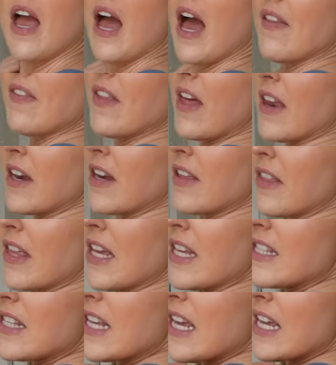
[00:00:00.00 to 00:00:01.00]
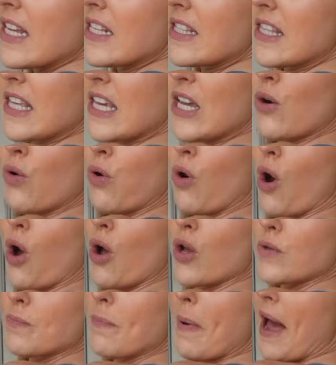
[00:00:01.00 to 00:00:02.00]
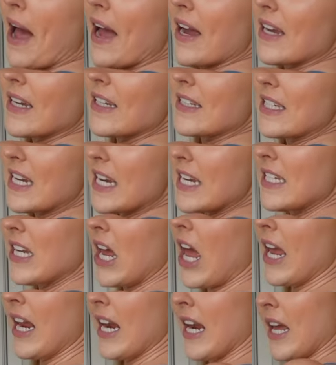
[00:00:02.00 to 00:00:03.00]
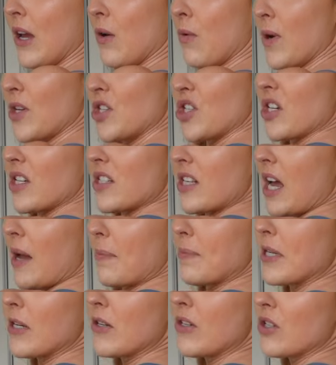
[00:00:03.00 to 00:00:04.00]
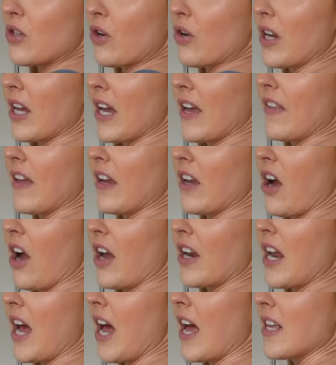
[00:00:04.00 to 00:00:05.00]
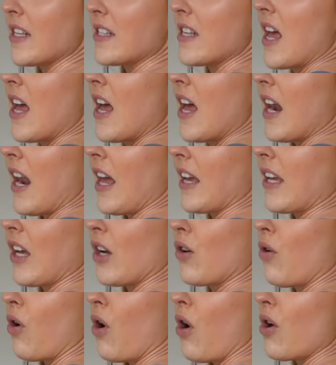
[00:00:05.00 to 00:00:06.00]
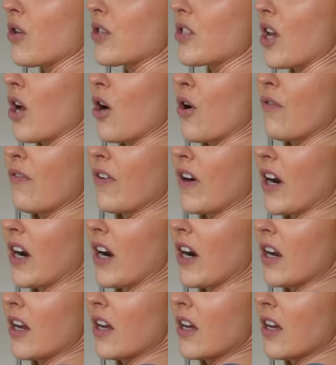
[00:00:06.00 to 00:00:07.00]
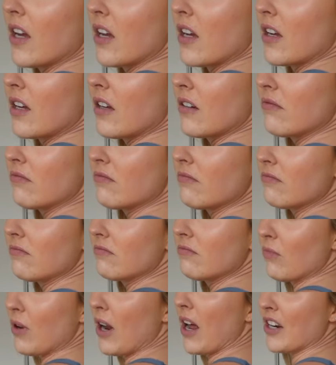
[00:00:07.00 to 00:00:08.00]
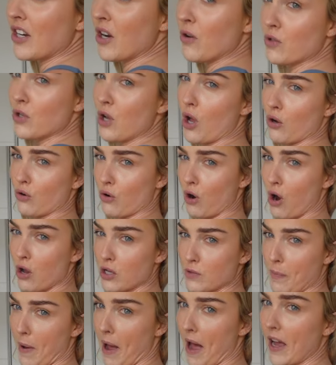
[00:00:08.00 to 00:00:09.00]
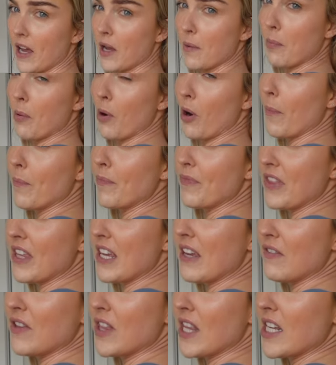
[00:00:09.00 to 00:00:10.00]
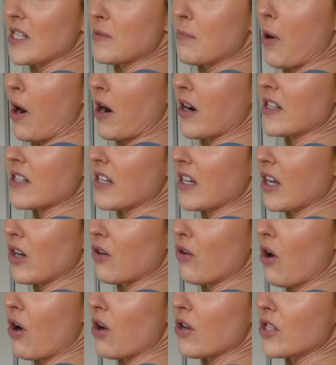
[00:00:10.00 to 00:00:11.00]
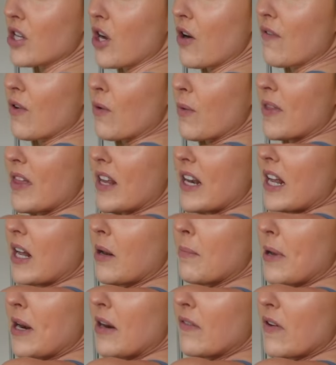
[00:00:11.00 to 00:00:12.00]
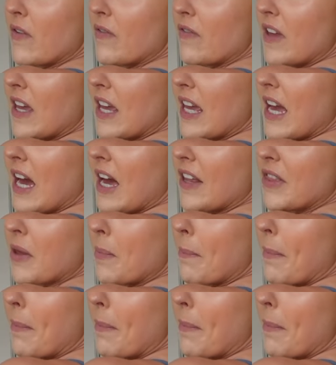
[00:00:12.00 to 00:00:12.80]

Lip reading: And then this is the cross back detailing, which is absolutely stunning. And then kind of has like a crossover. Well, I know it's called cross back, but even this part is like a crossover with a little bit of a V at the